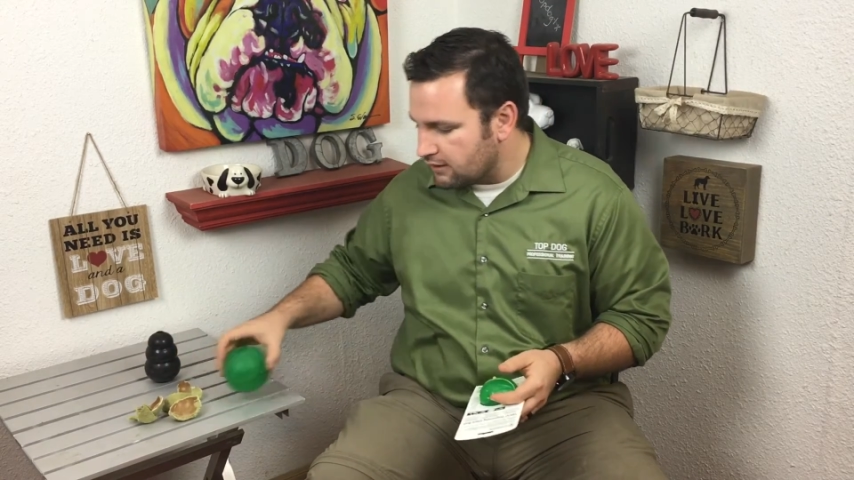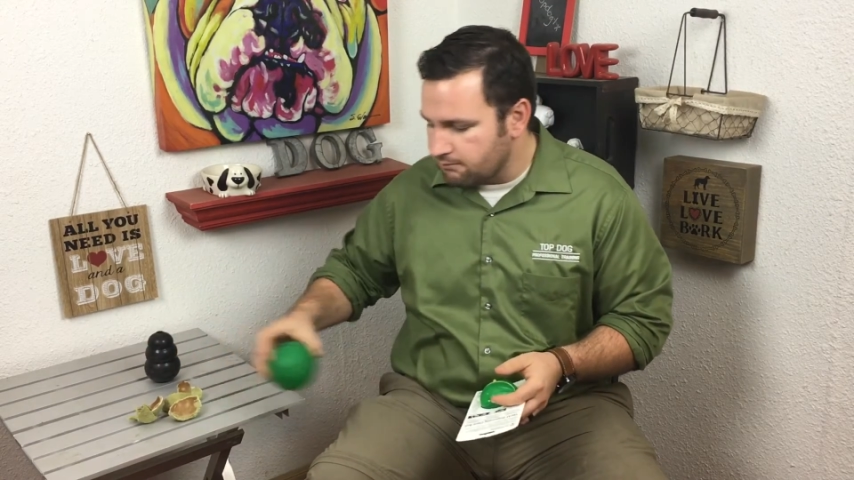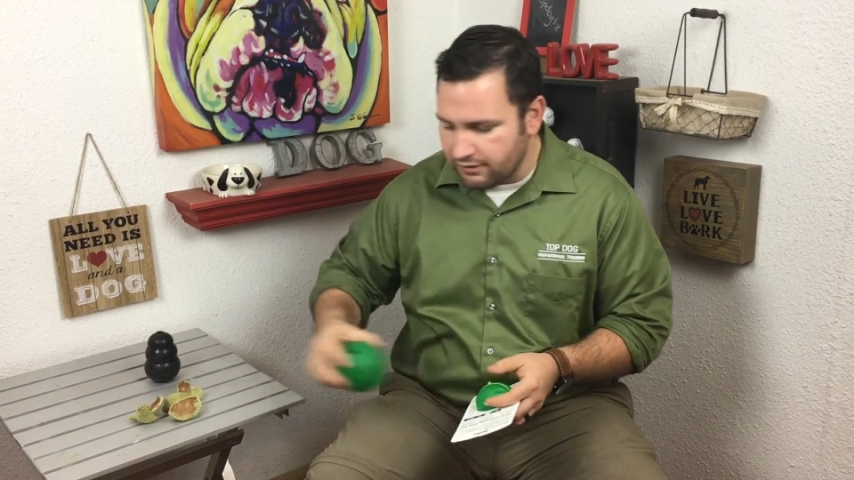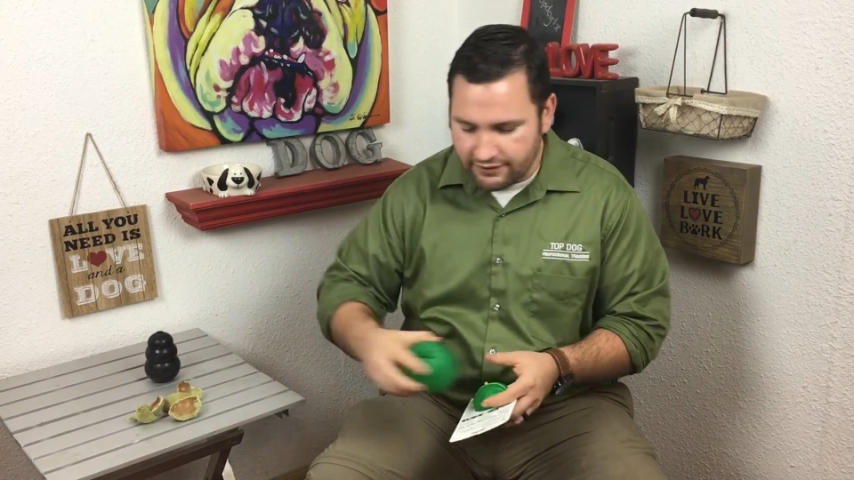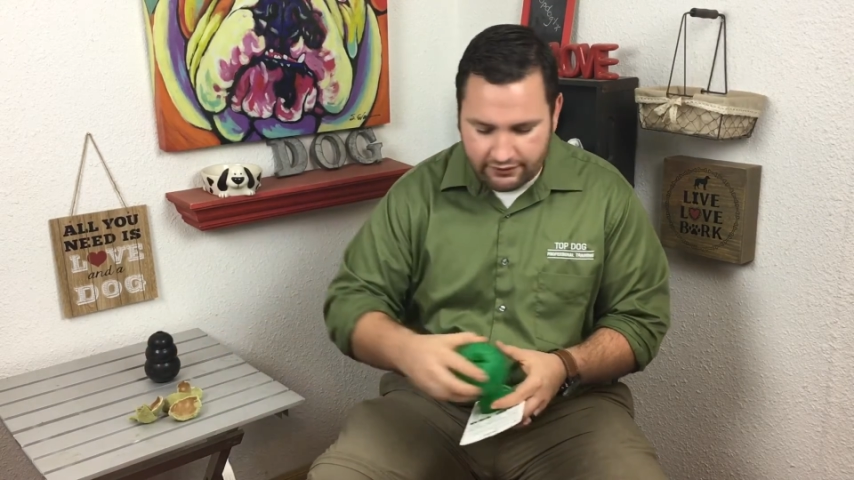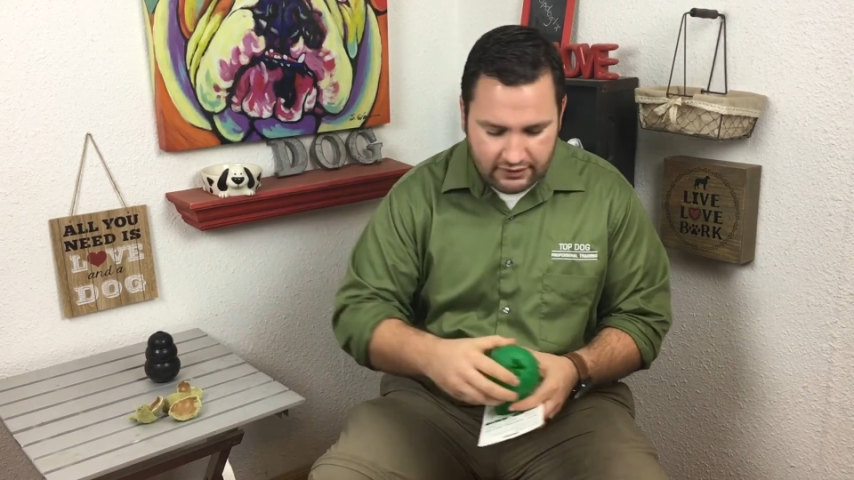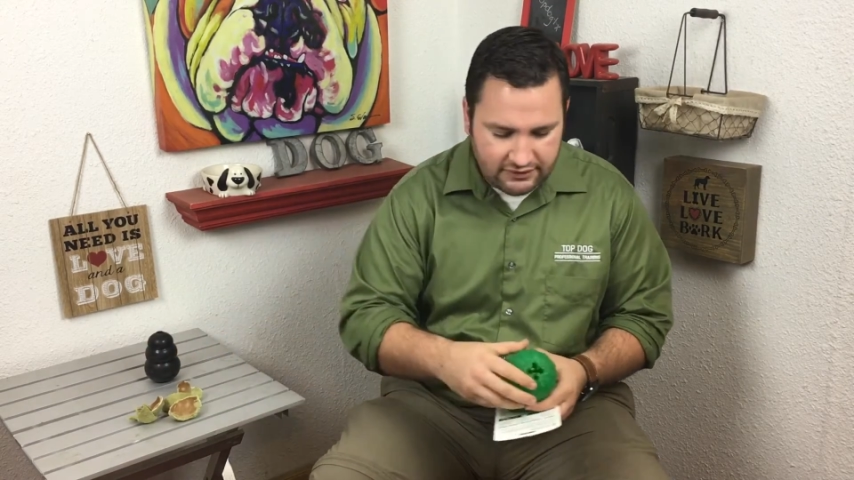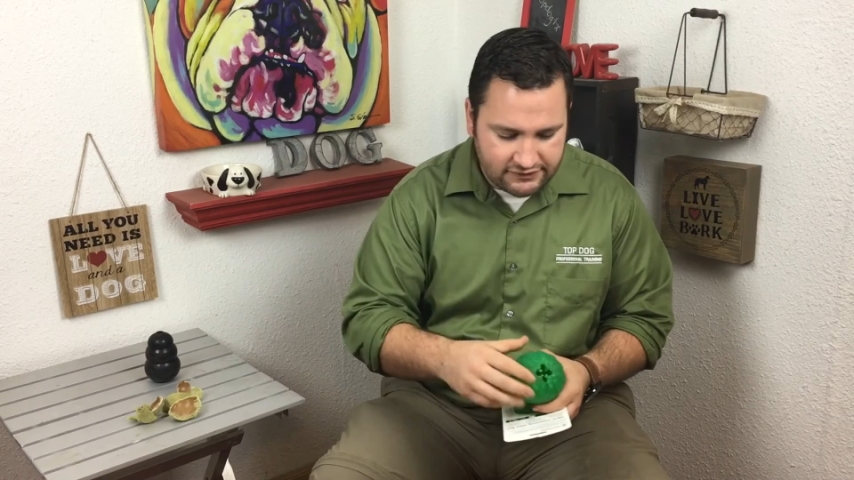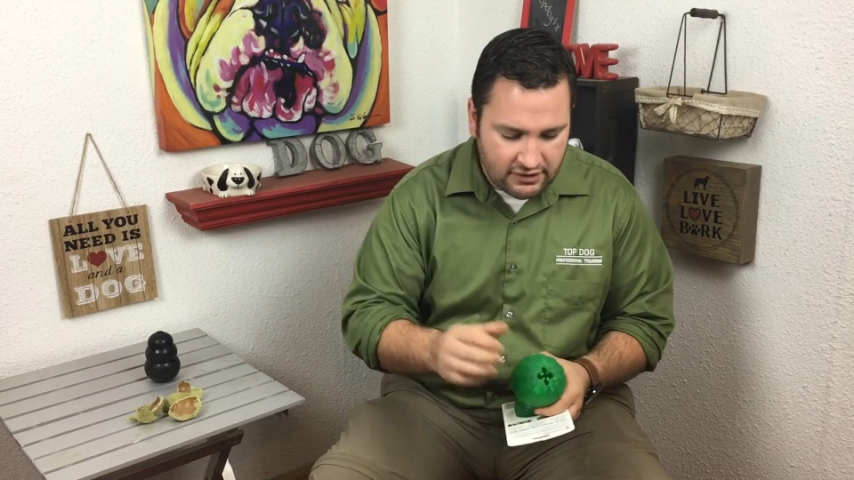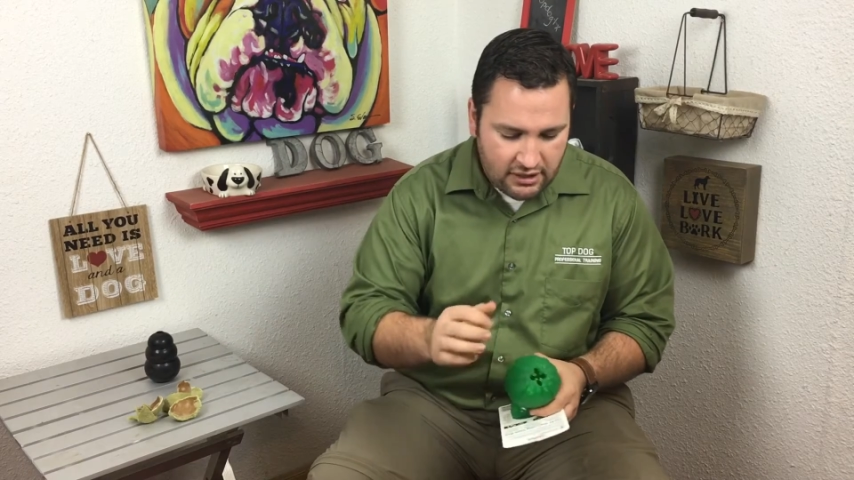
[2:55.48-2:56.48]
But
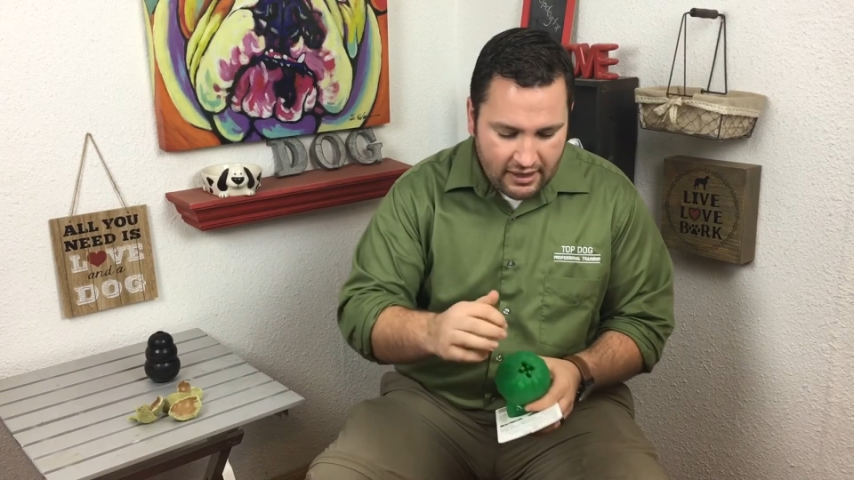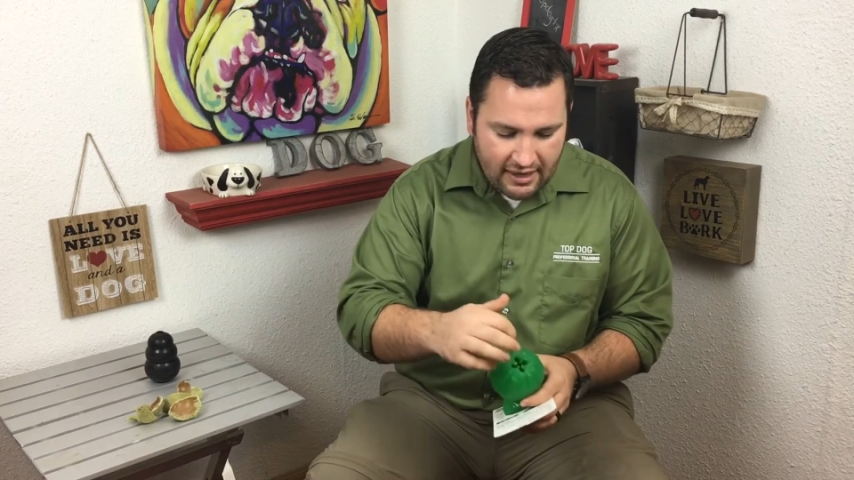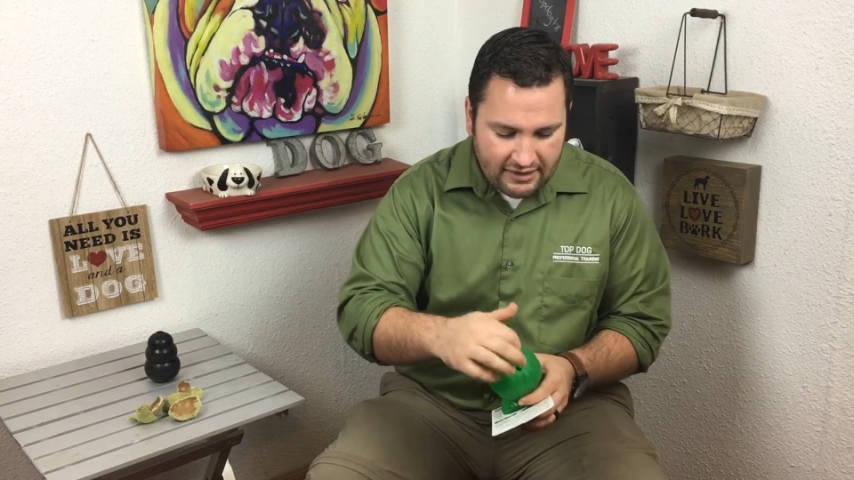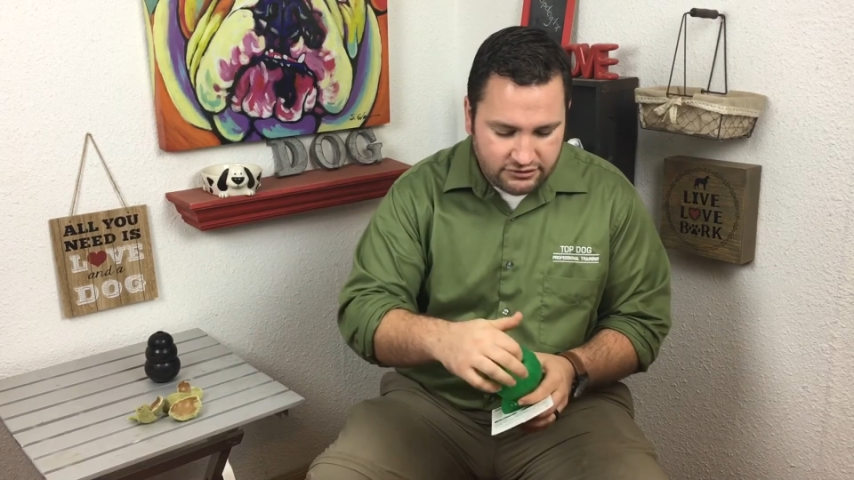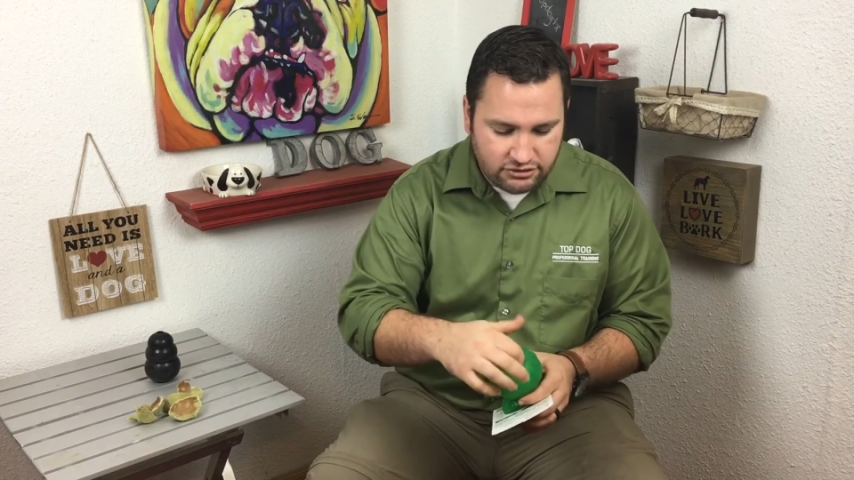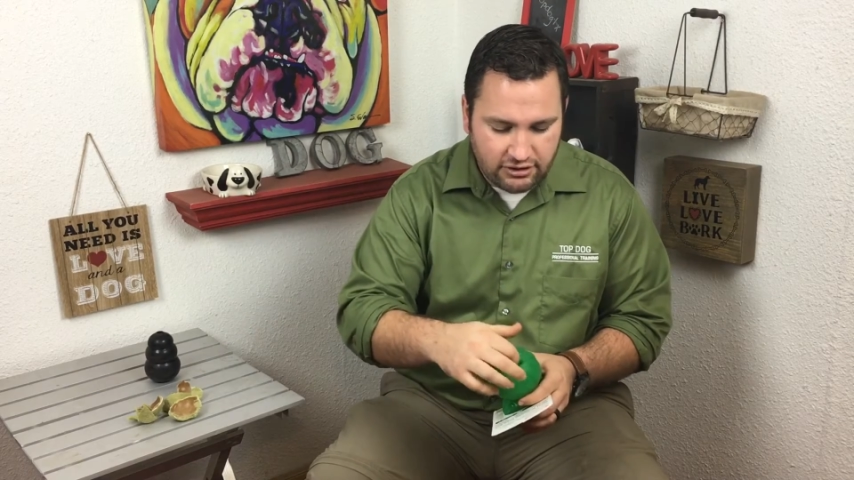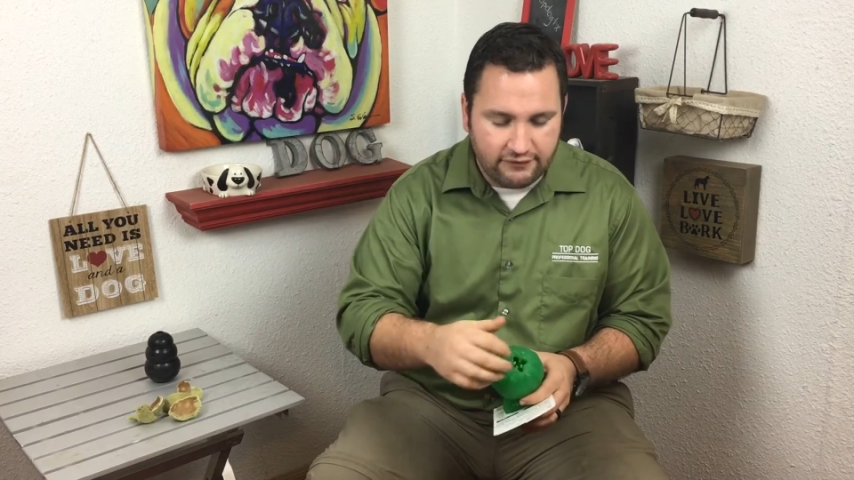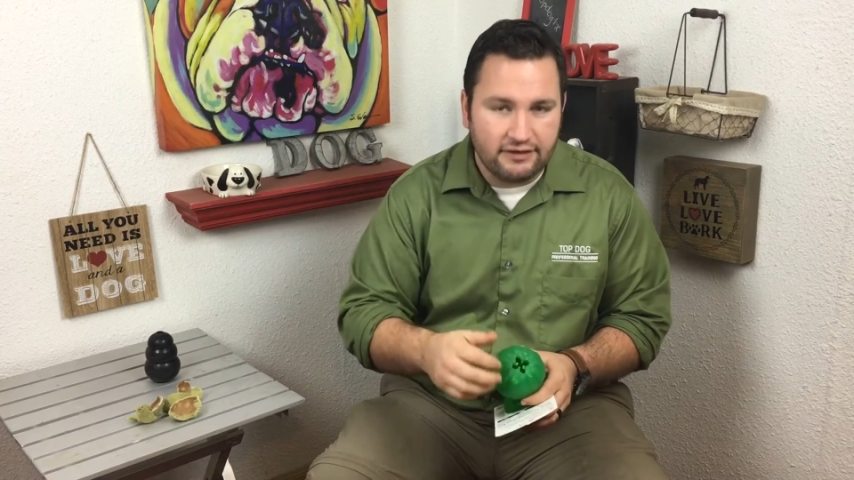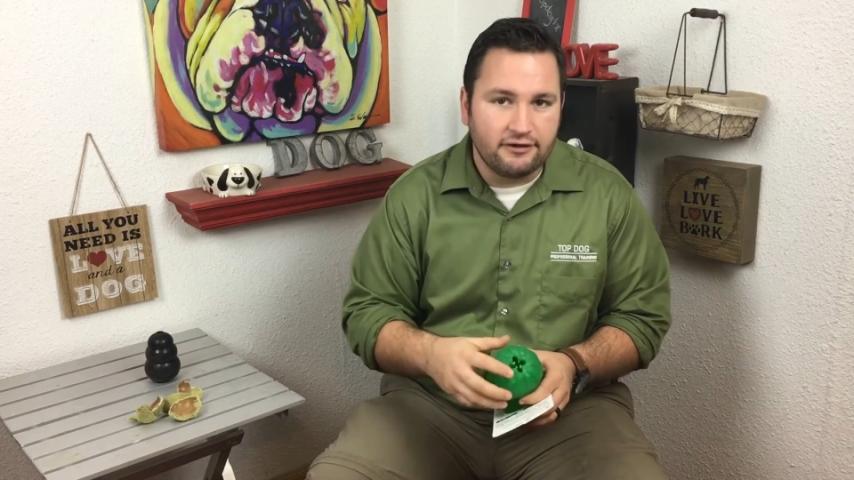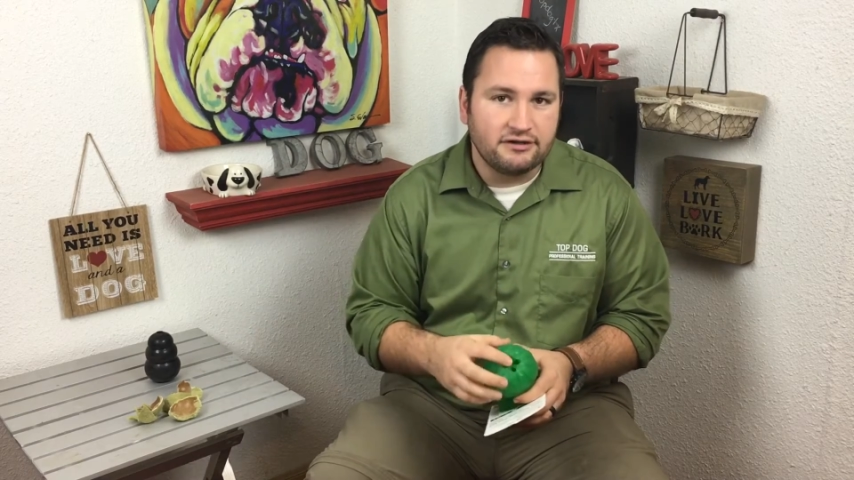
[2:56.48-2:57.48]
this, as you shove
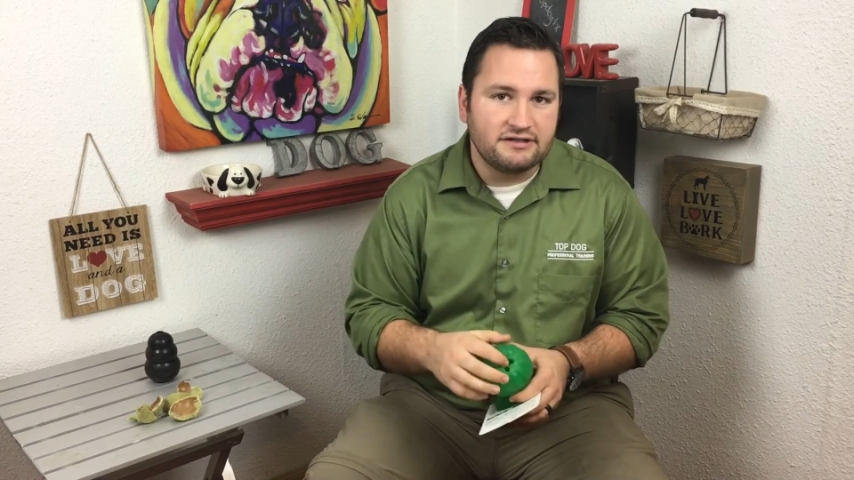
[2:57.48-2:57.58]
it in there,